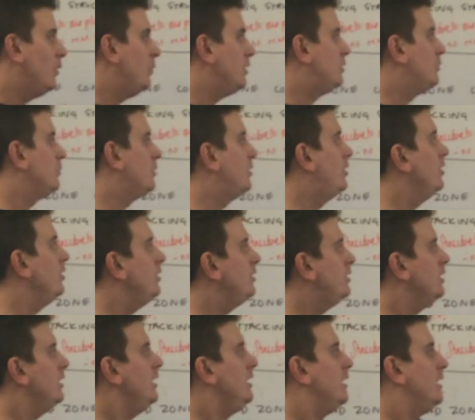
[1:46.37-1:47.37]
which were
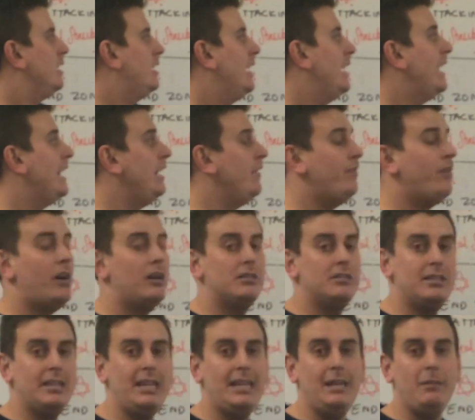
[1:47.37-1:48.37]
good. Okay, and if our
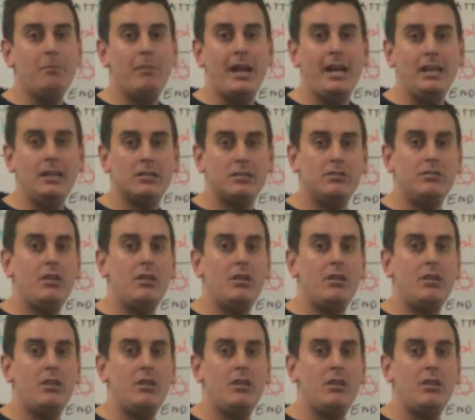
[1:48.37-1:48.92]
teammates